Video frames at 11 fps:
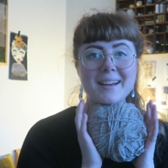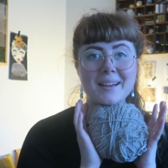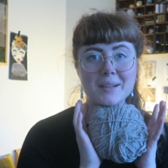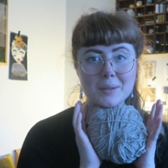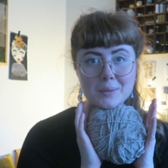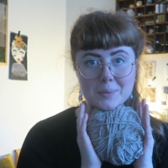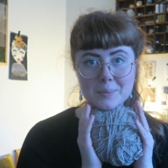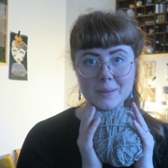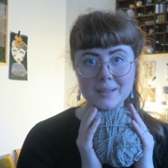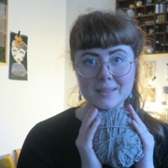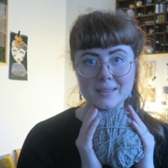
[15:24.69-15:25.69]
I know,
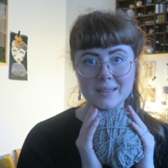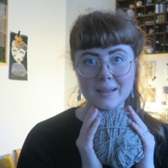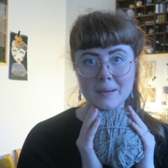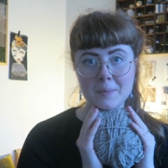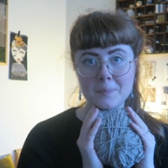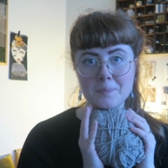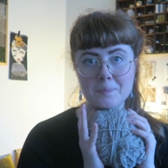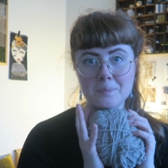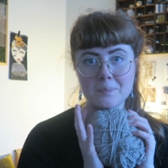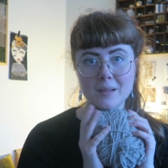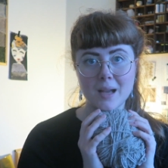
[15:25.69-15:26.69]
but
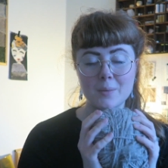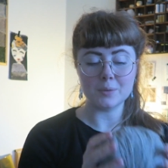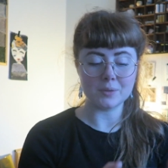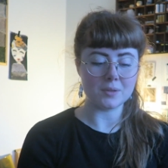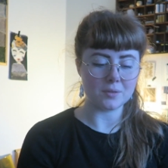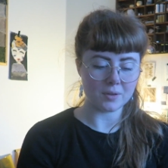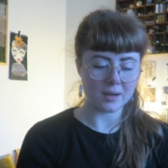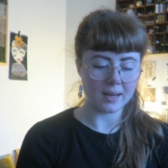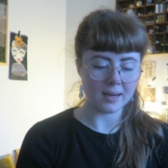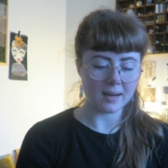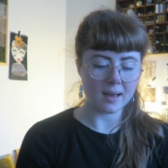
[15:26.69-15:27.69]
I wanted to
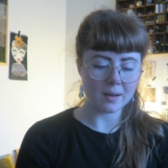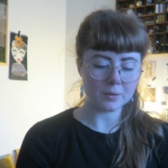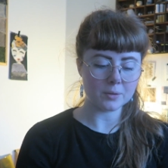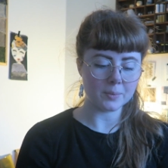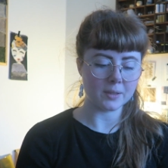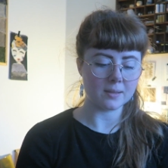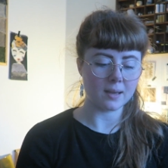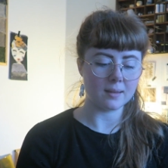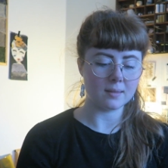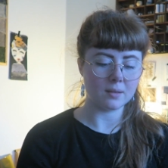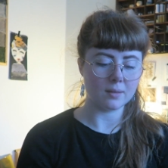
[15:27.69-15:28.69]
try it out because
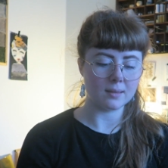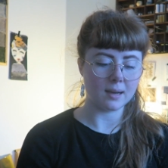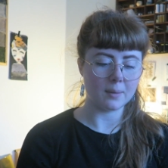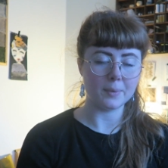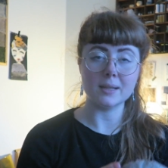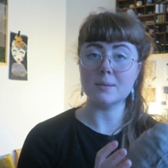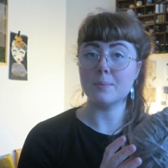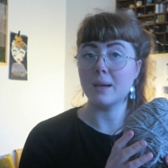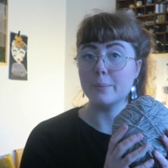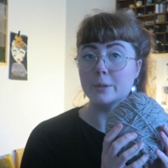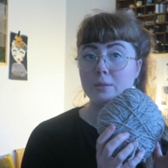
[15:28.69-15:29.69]
I thought that I might
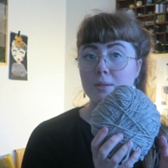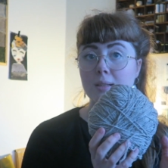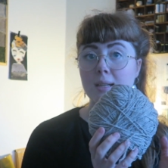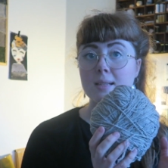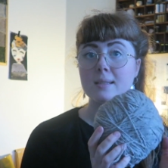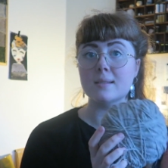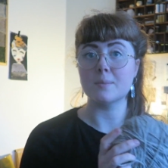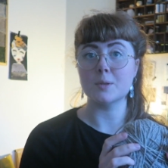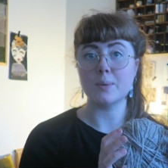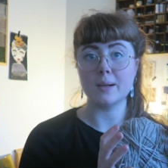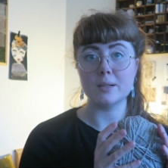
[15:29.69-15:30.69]
be able to knit some
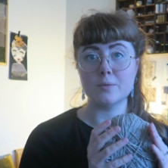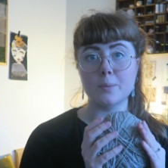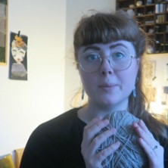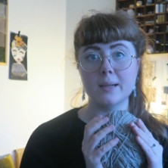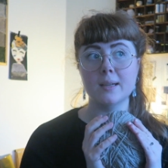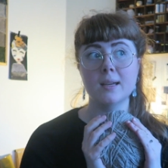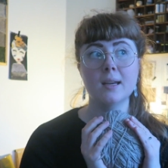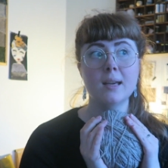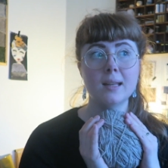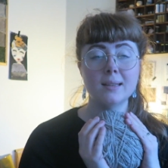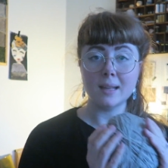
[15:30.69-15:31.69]
sweaters for my
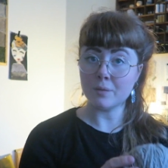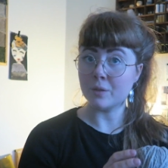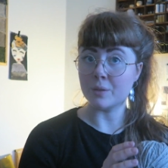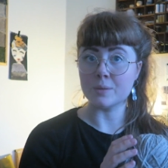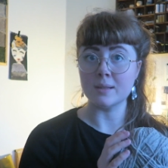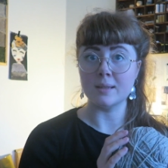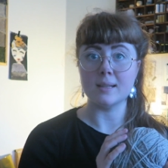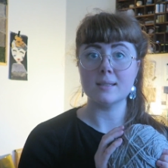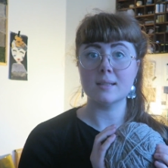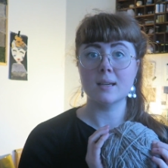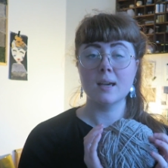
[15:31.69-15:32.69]
nephews in
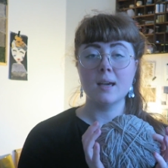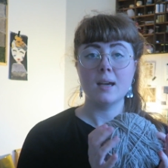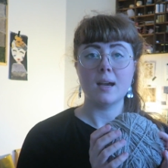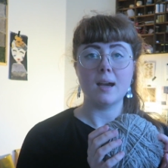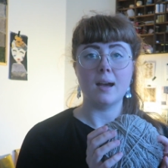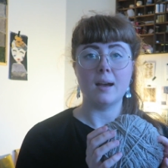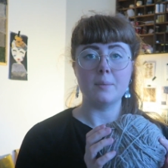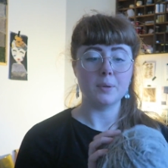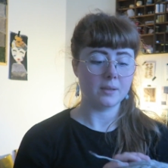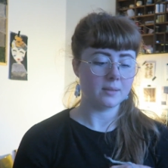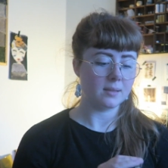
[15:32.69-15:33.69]
this,
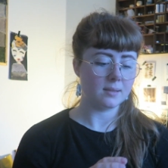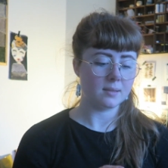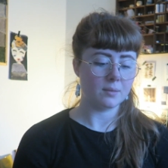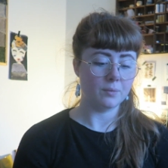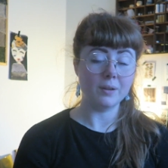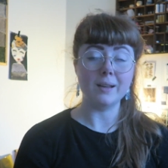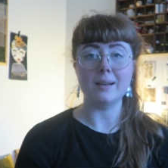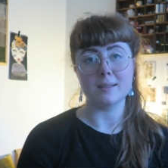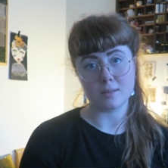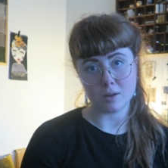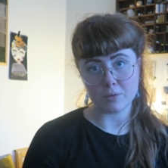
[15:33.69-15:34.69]
because it's
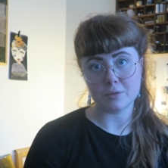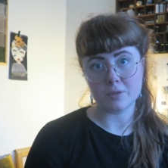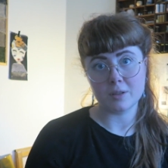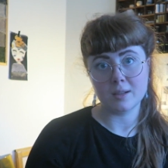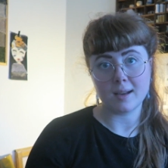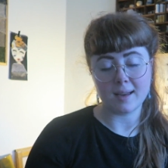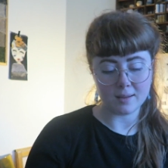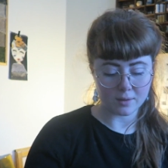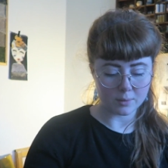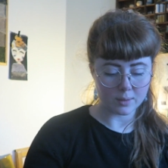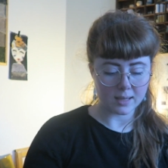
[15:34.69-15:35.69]
really soft. And you
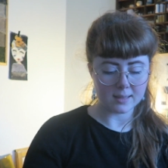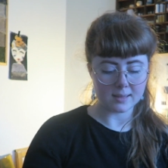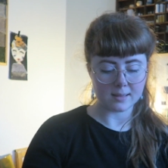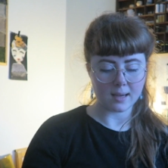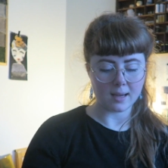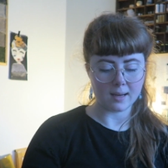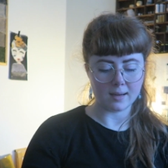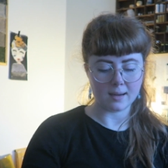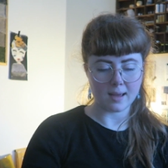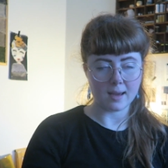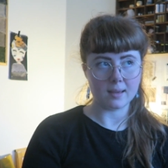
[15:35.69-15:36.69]
know, kids
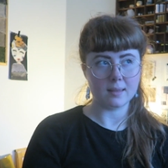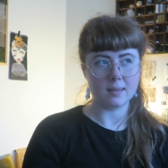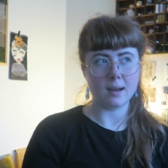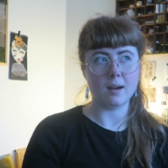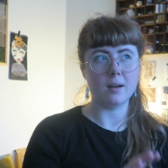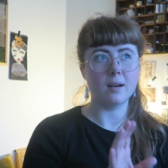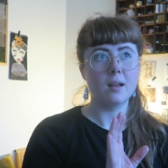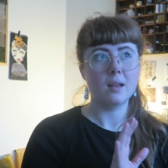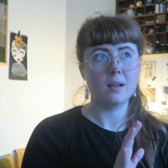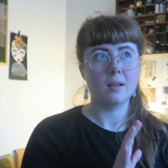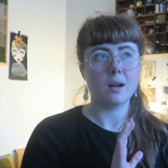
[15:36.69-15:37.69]
in like, they're
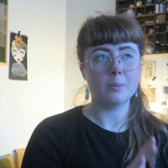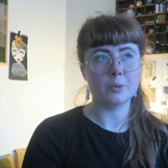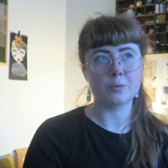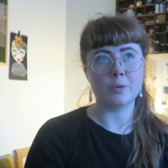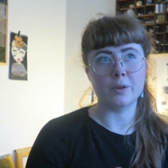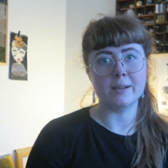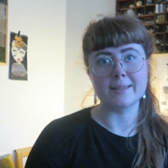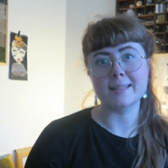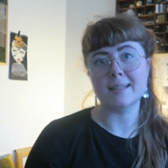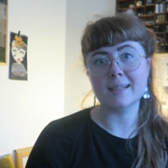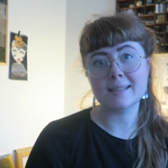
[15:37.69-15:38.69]
almost 4 and
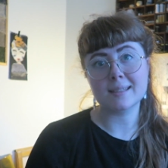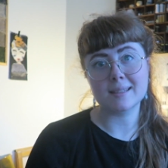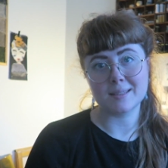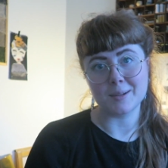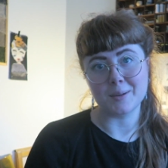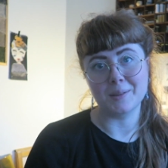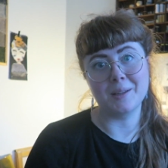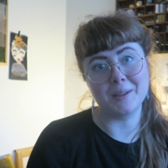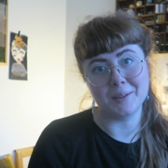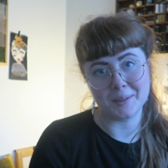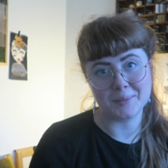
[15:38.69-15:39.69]
6, so
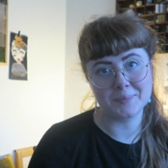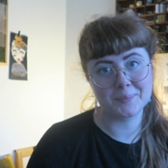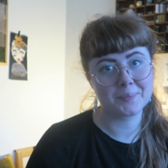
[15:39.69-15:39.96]
you know,